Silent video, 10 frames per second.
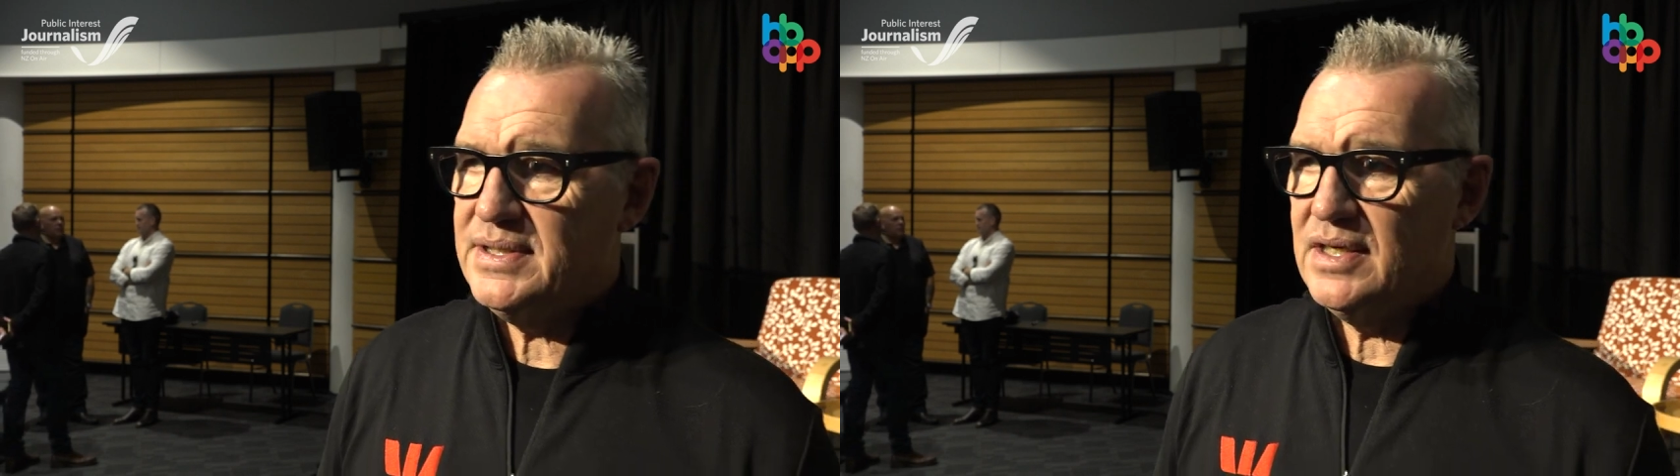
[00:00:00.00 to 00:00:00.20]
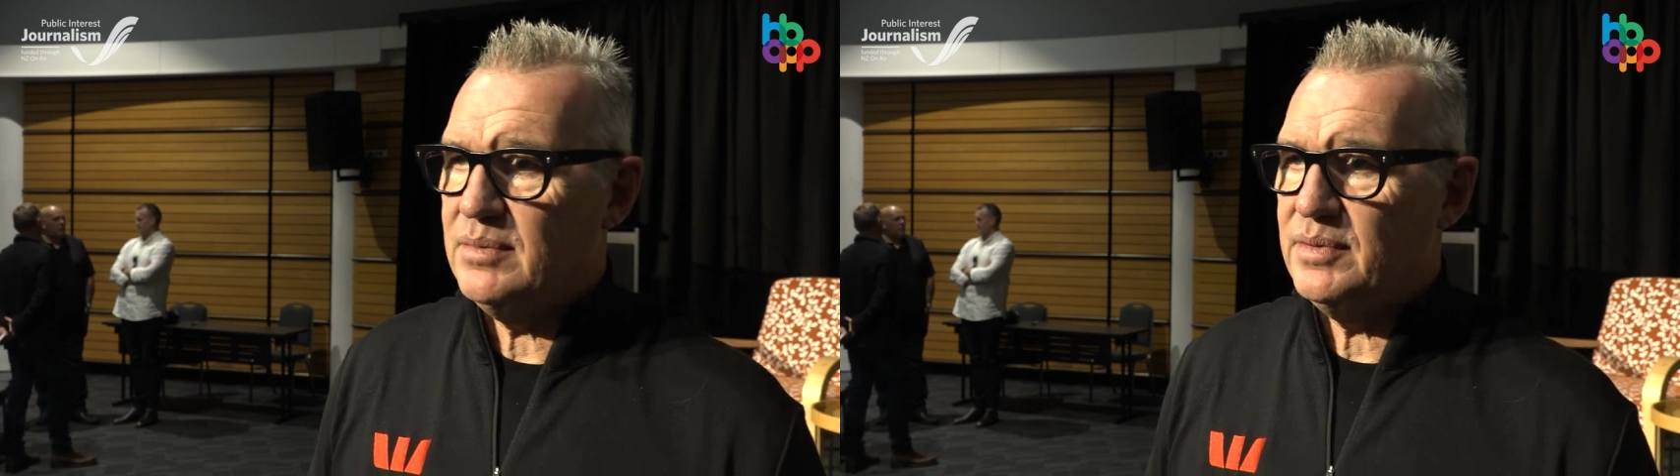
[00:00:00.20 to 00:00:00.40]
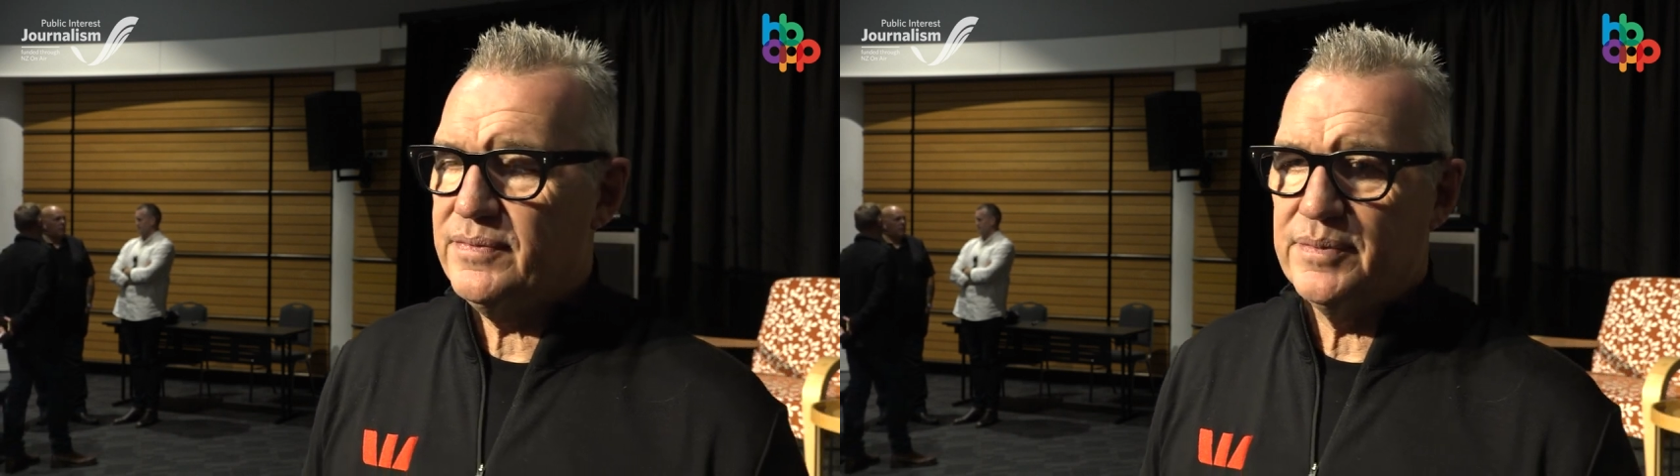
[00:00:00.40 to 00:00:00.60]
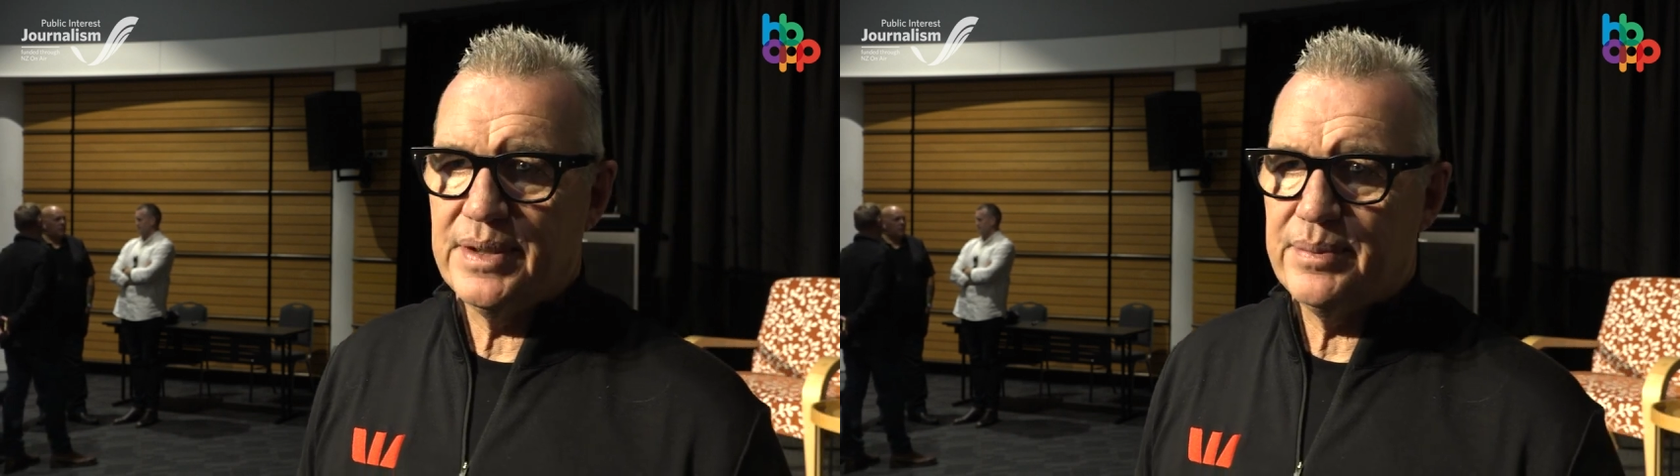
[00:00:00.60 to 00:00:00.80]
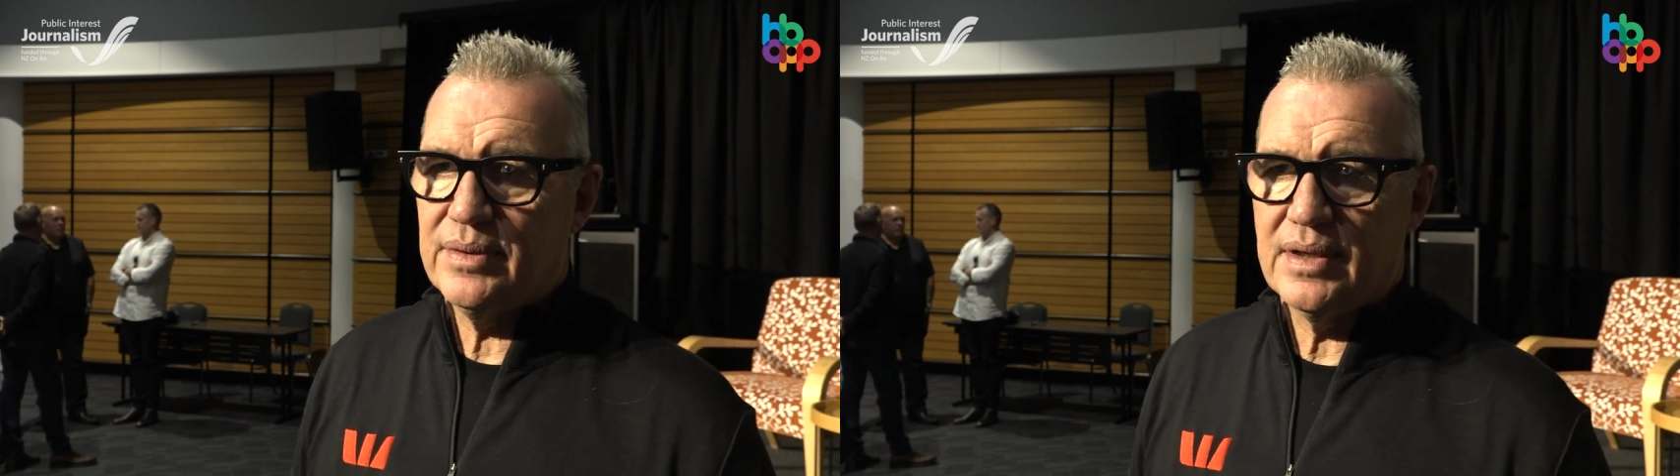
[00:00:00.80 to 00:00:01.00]
terrible for
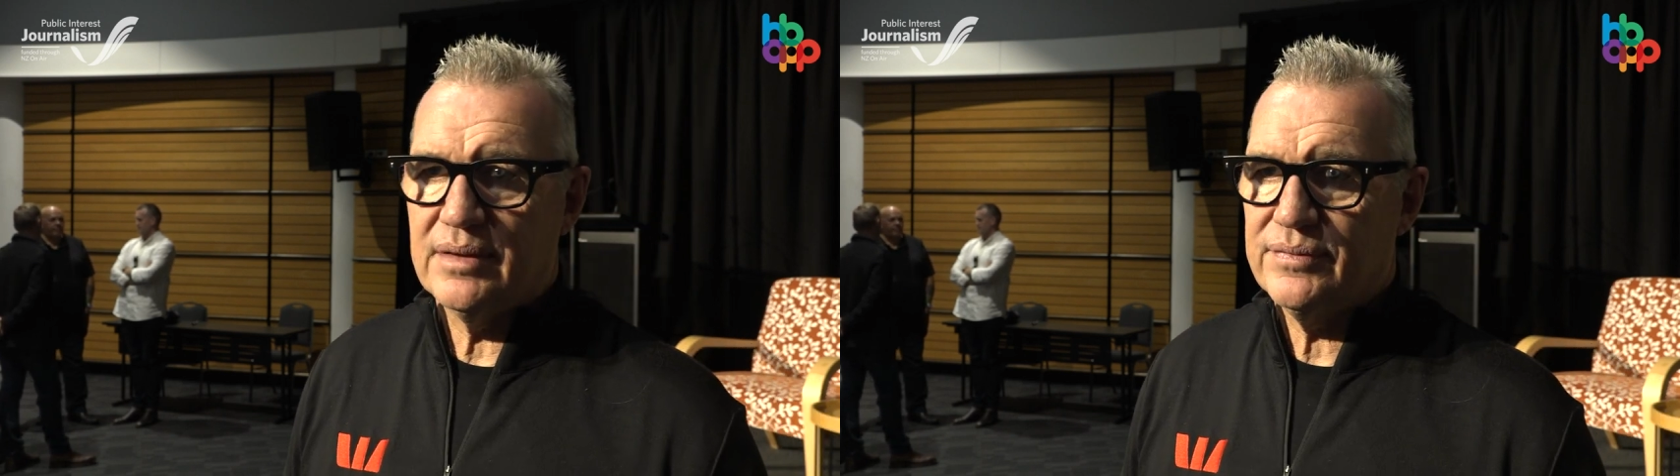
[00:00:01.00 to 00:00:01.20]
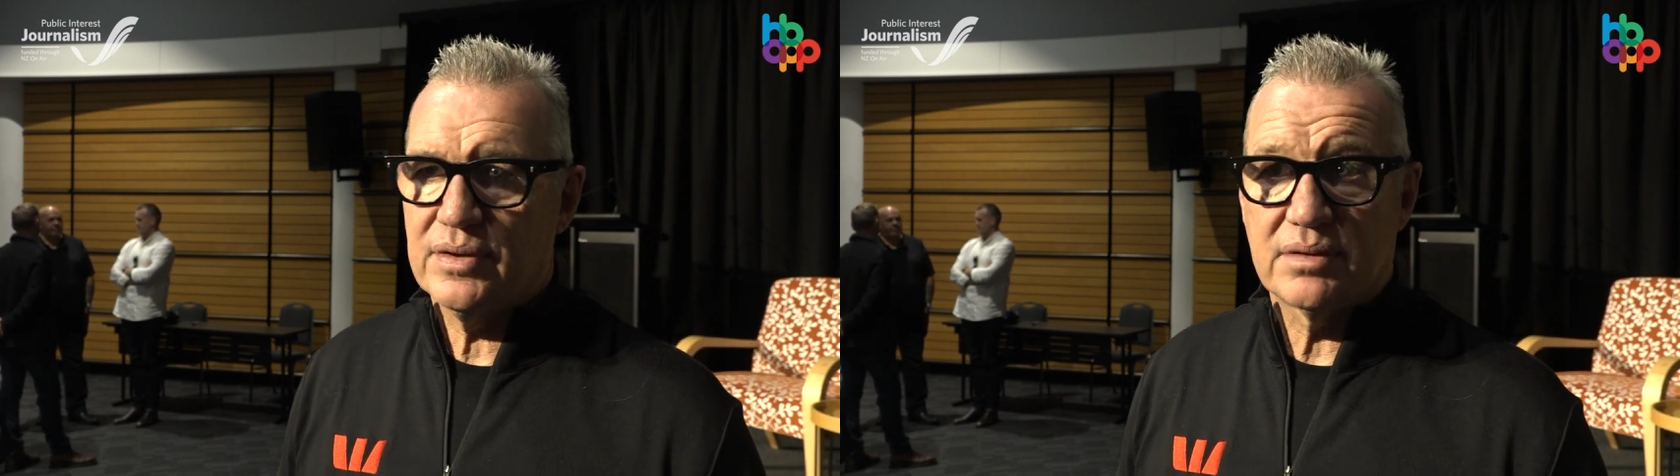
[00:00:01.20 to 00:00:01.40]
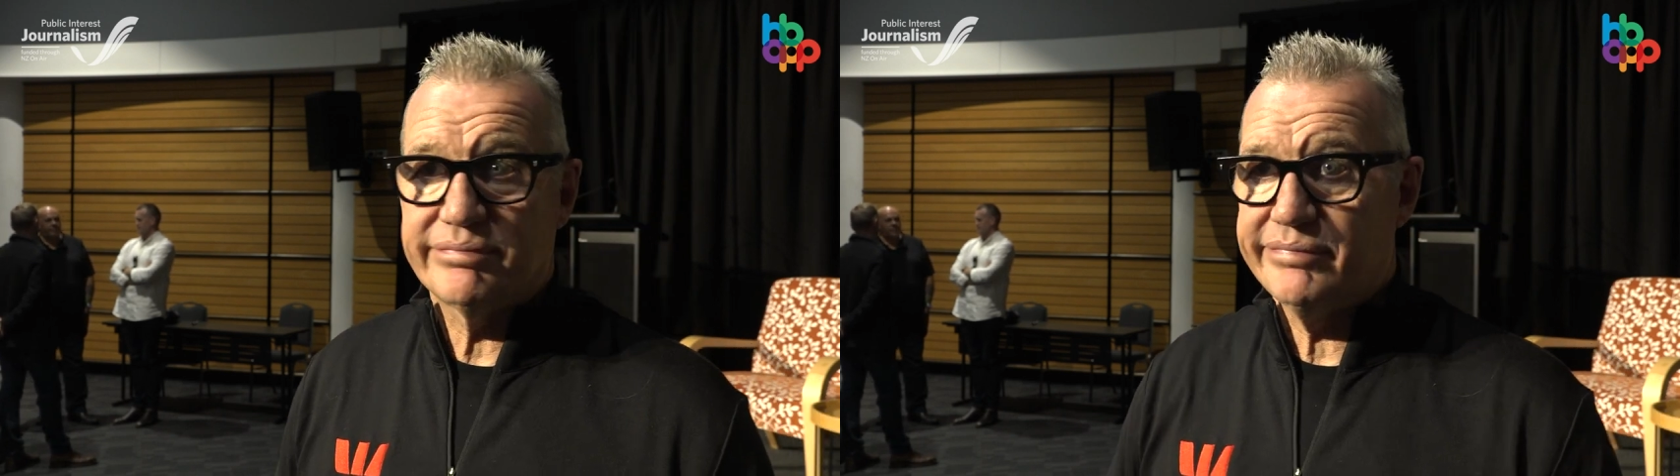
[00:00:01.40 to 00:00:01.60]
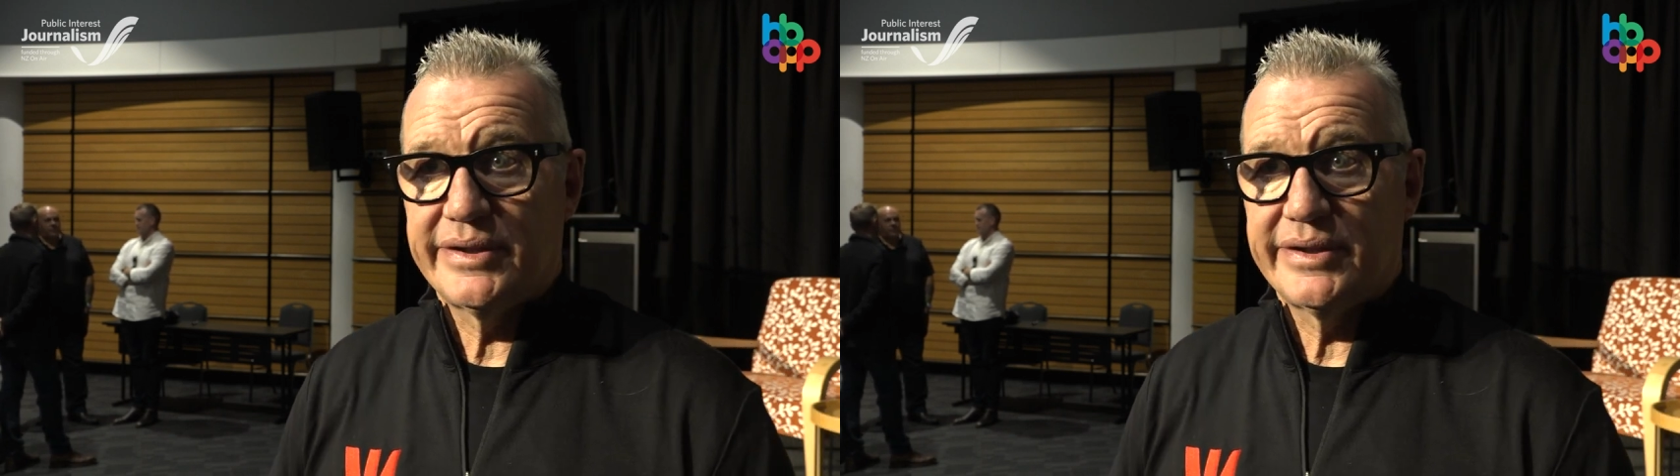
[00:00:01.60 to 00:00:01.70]
people that have got